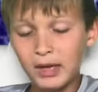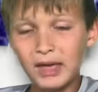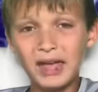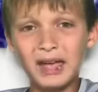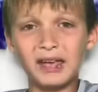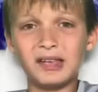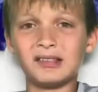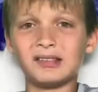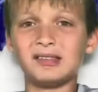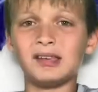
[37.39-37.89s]

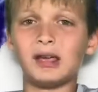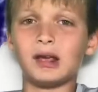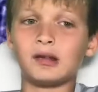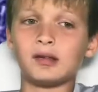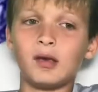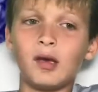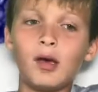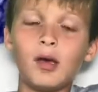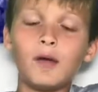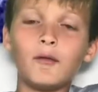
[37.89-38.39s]
It can take
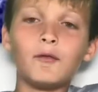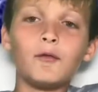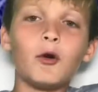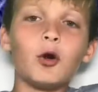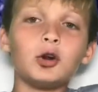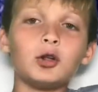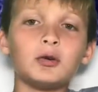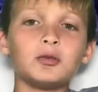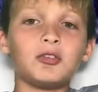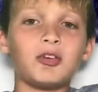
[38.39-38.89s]

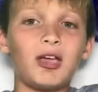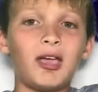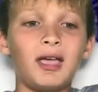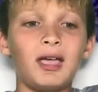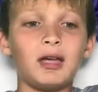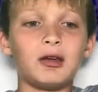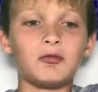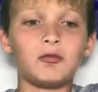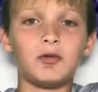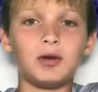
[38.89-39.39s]
photos
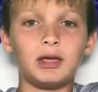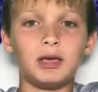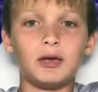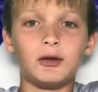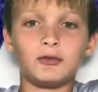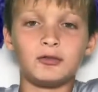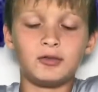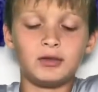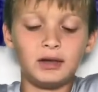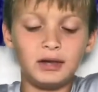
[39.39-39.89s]
and
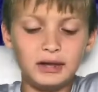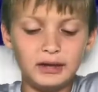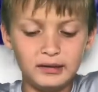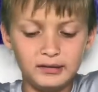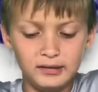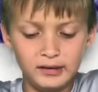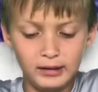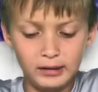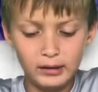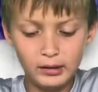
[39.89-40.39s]
videos
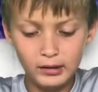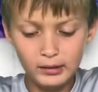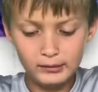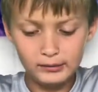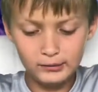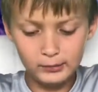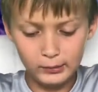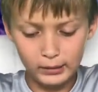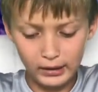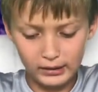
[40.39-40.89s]
easy
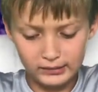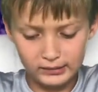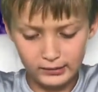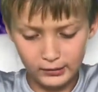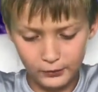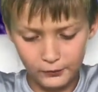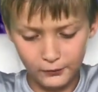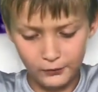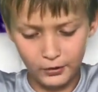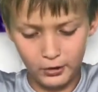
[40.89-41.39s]
to get to
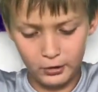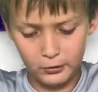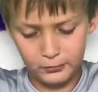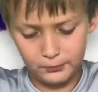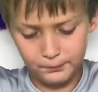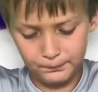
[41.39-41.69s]
your phone.